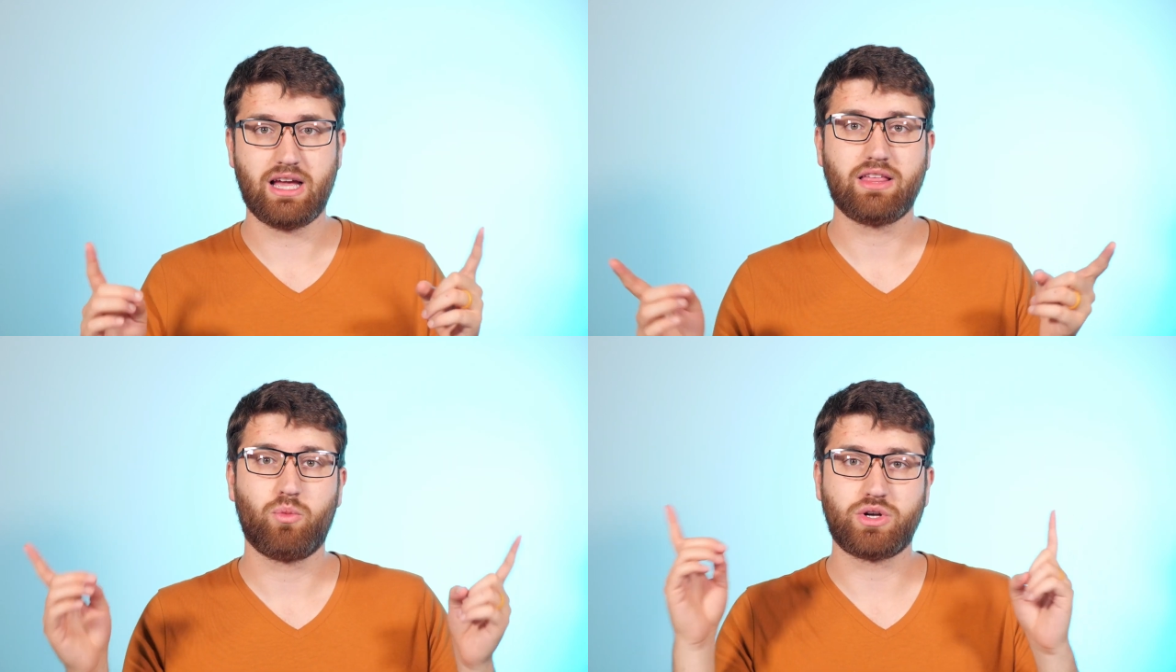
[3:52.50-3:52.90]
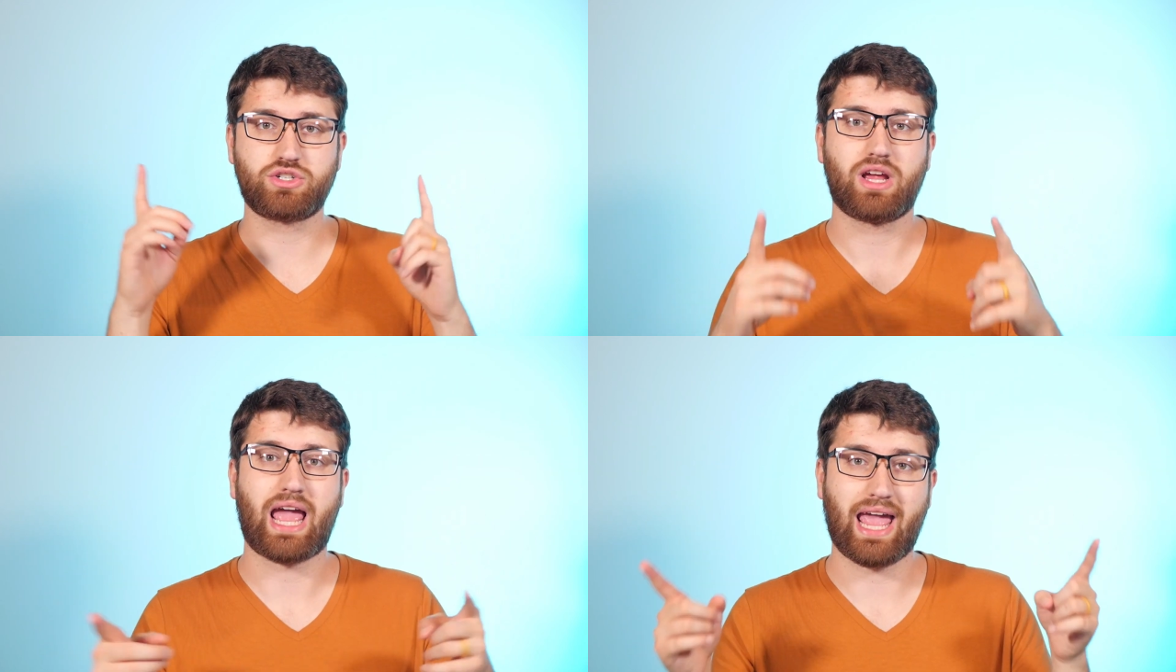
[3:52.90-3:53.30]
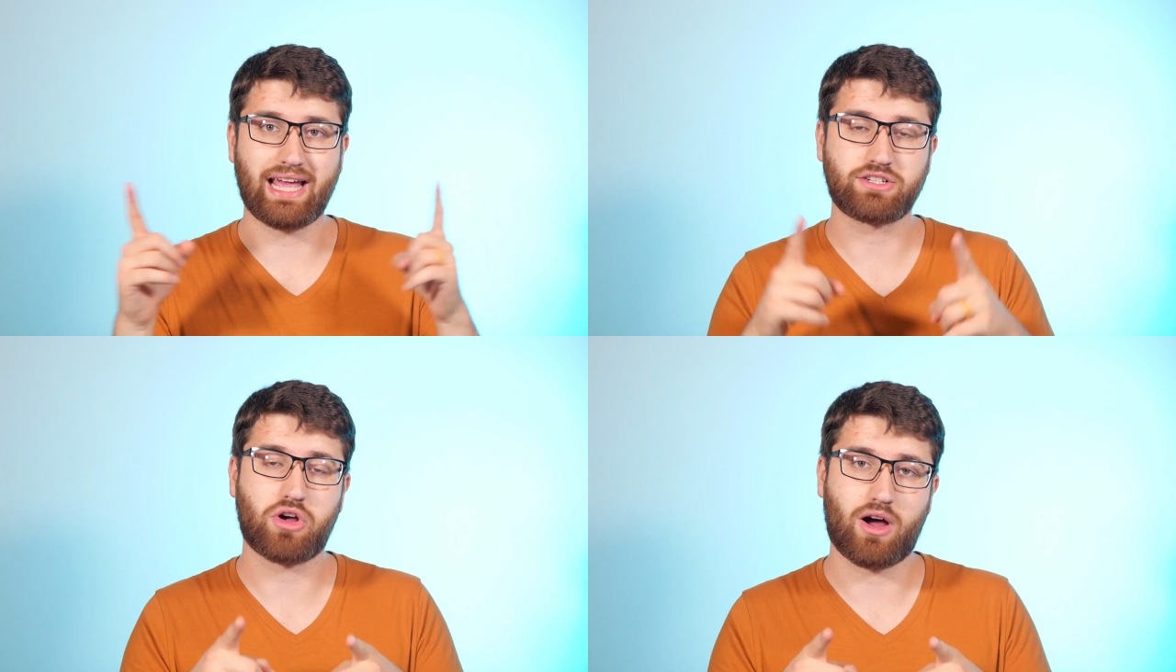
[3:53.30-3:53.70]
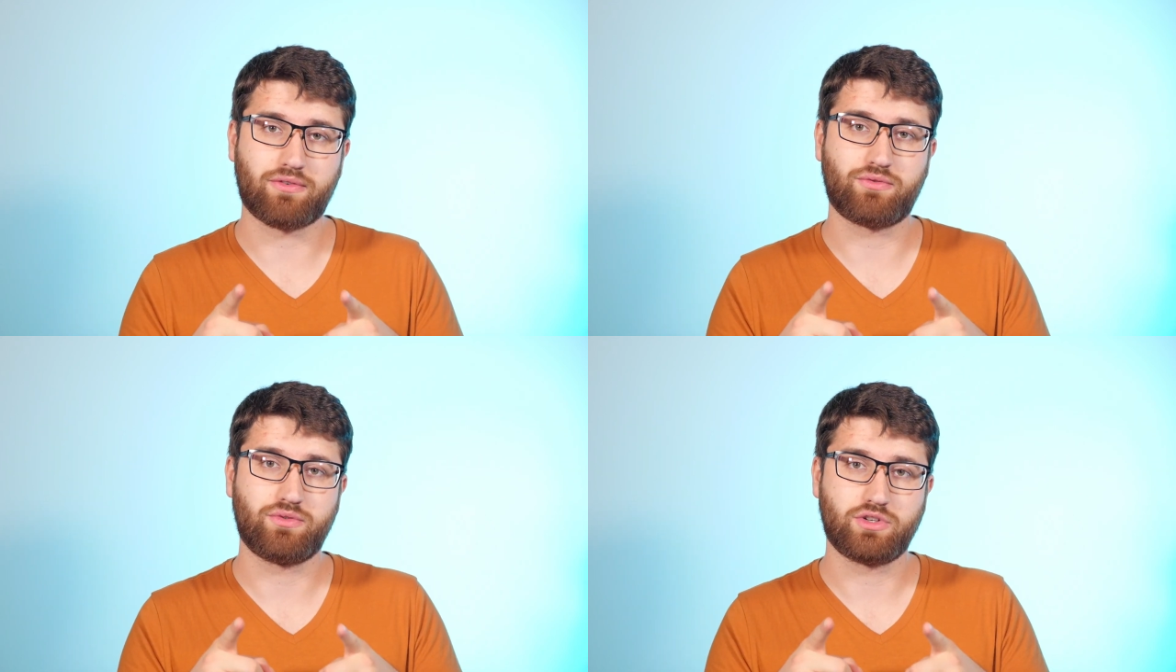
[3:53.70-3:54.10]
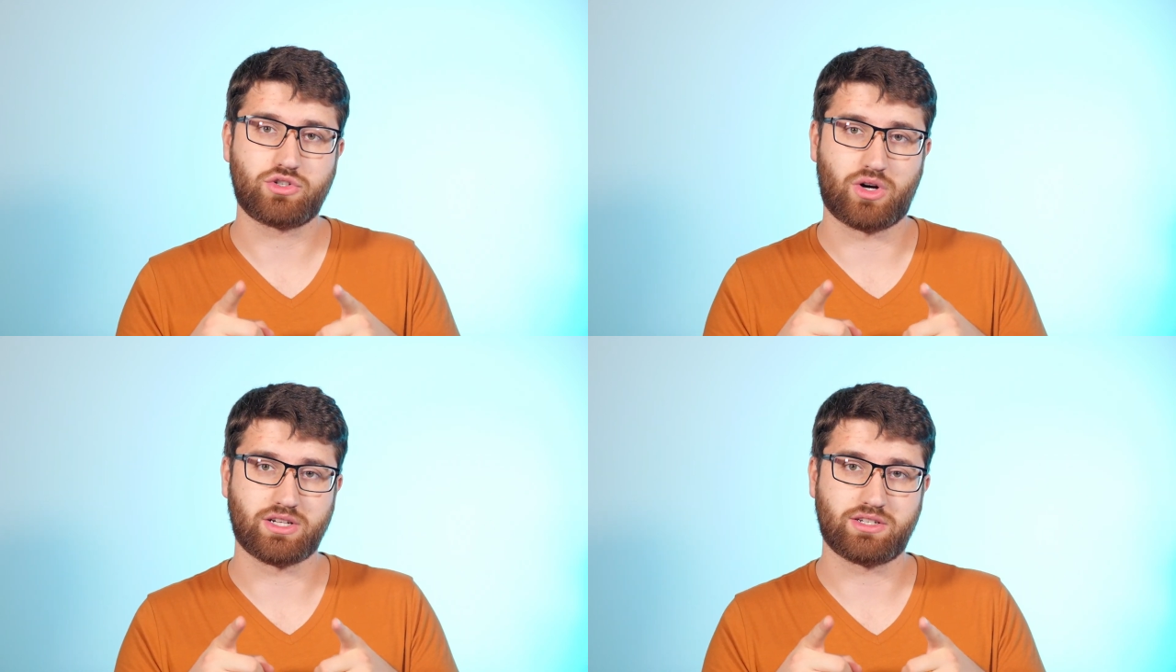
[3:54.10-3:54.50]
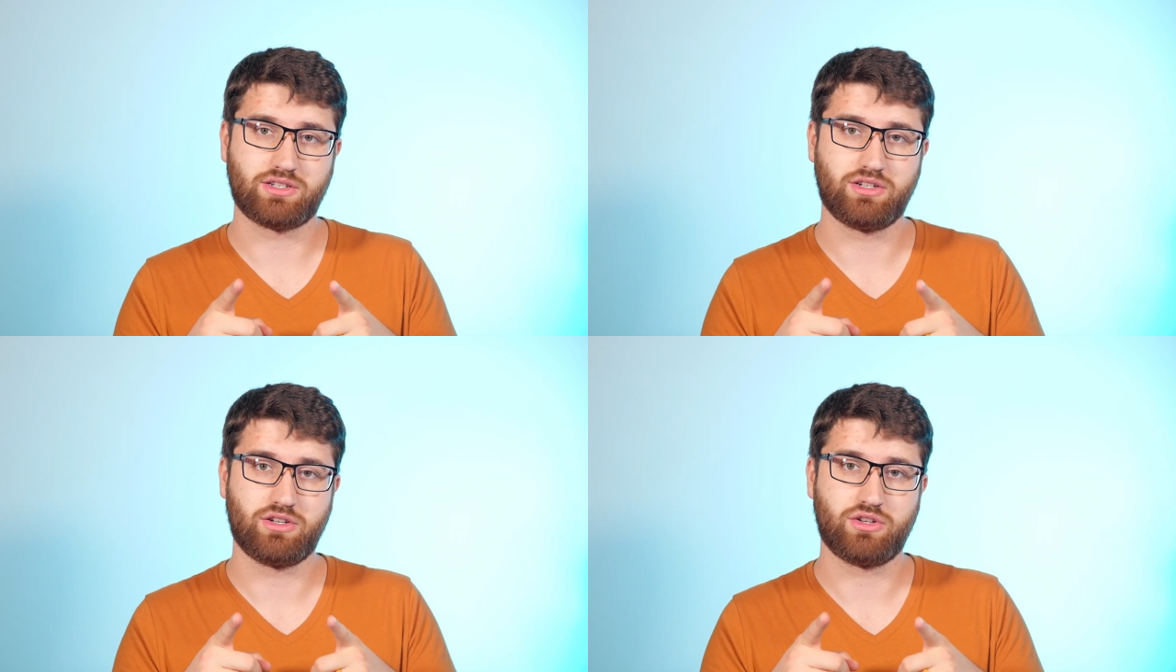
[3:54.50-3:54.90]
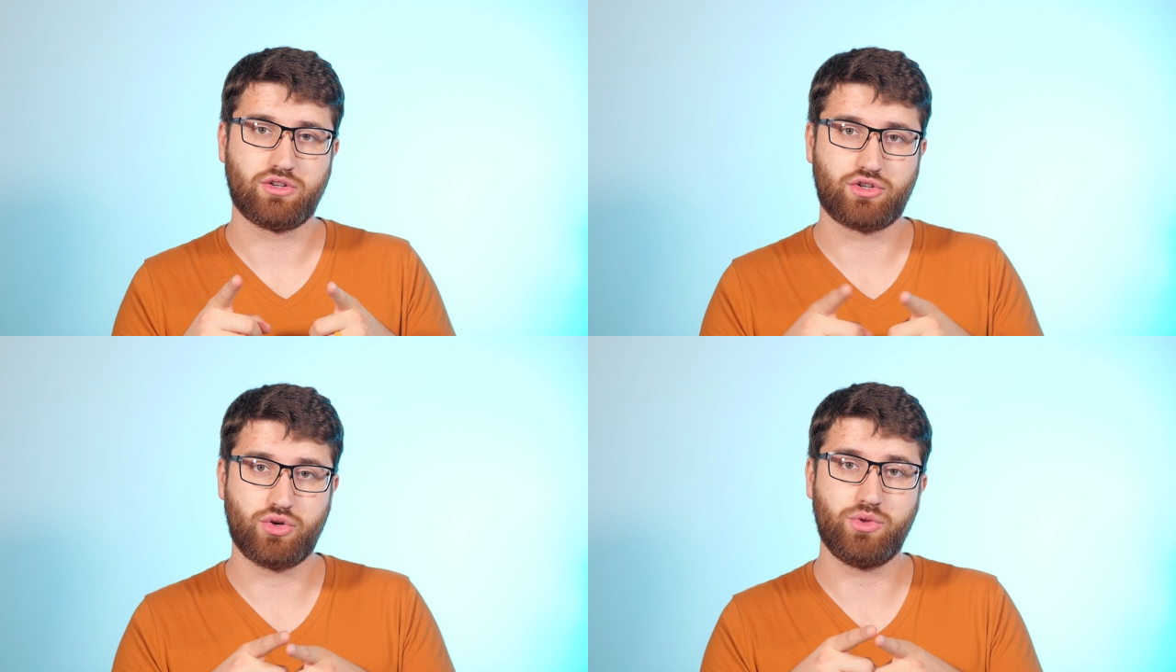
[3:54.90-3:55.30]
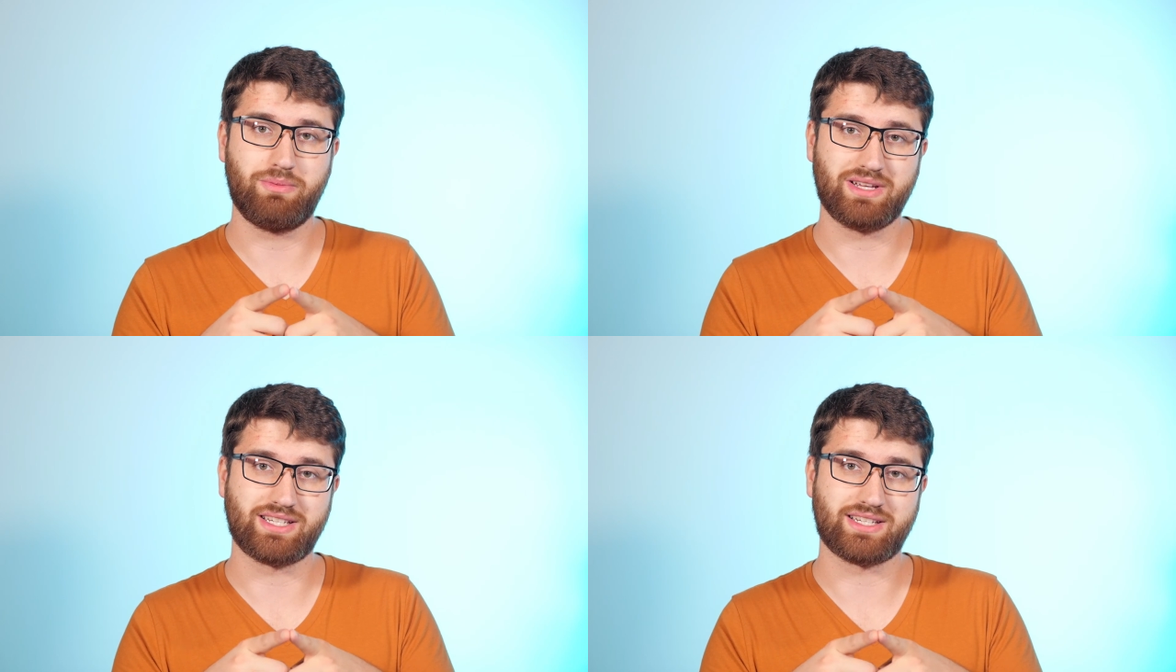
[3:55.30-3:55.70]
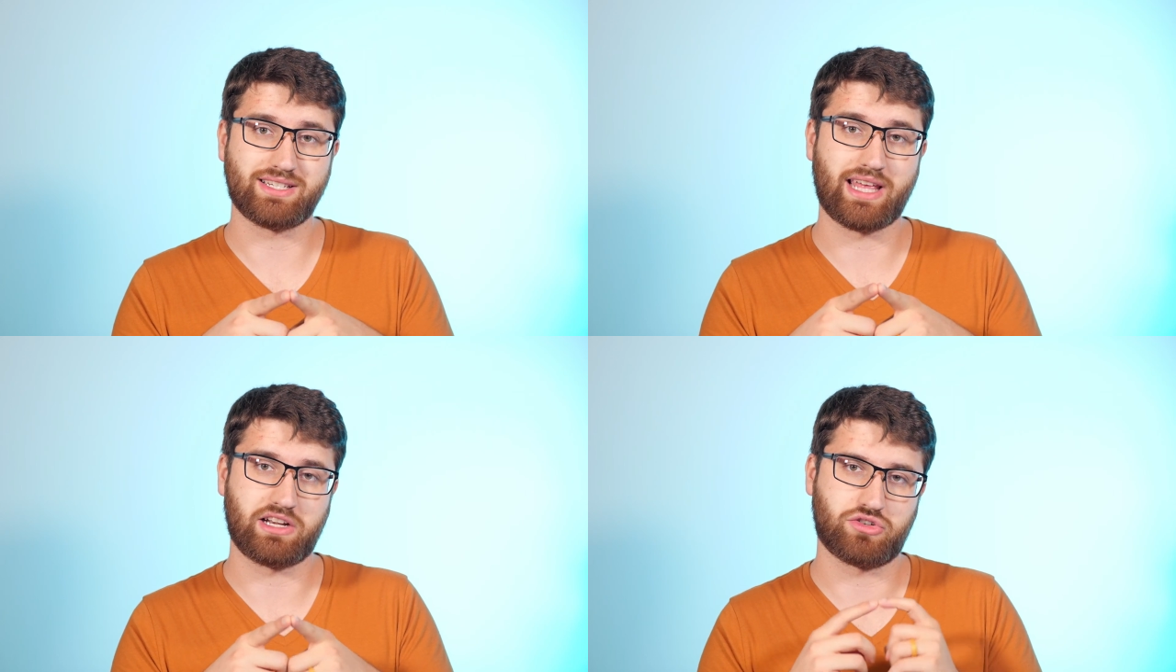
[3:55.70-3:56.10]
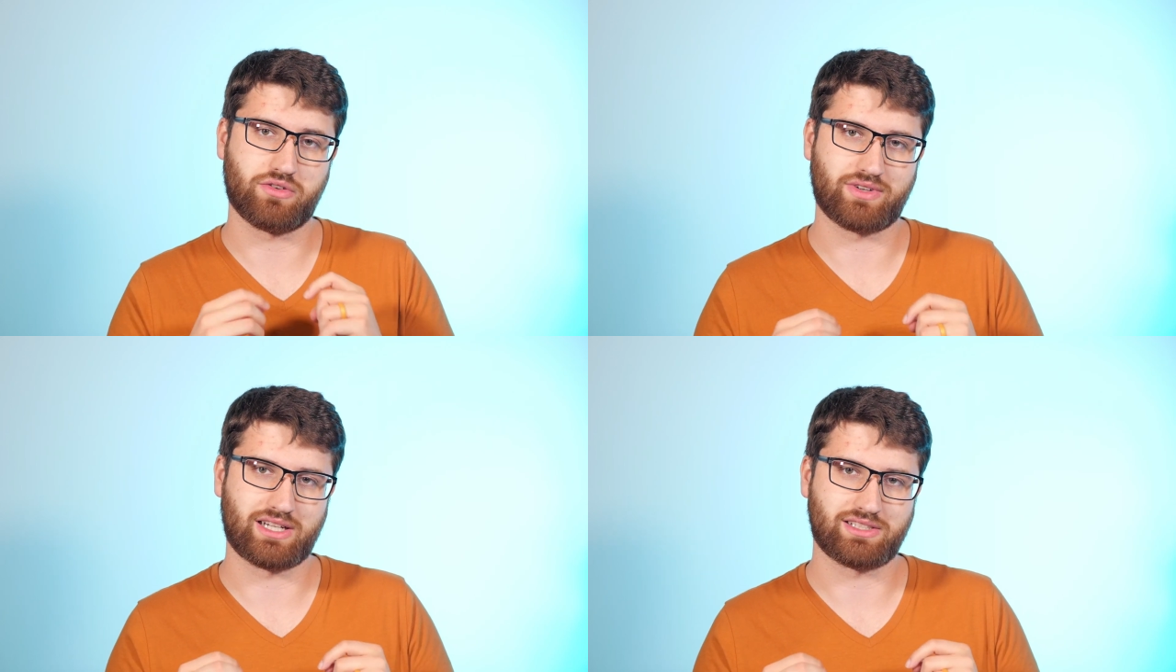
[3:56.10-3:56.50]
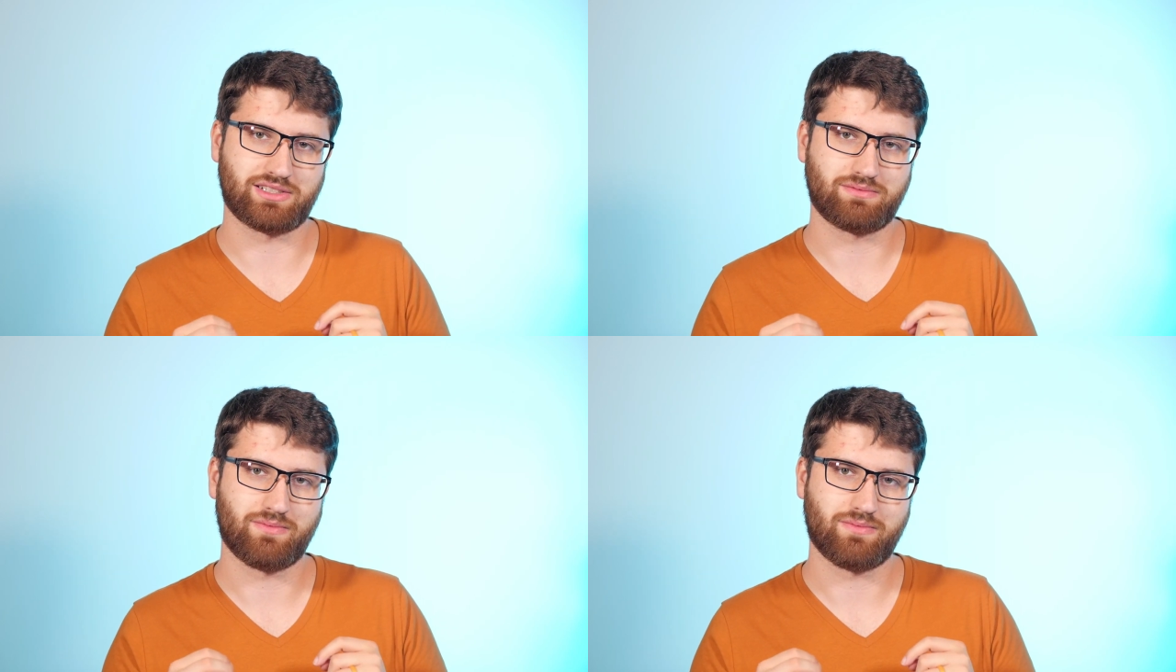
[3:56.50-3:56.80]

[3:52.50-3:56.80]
which hands off trust to the businesses that it certifies.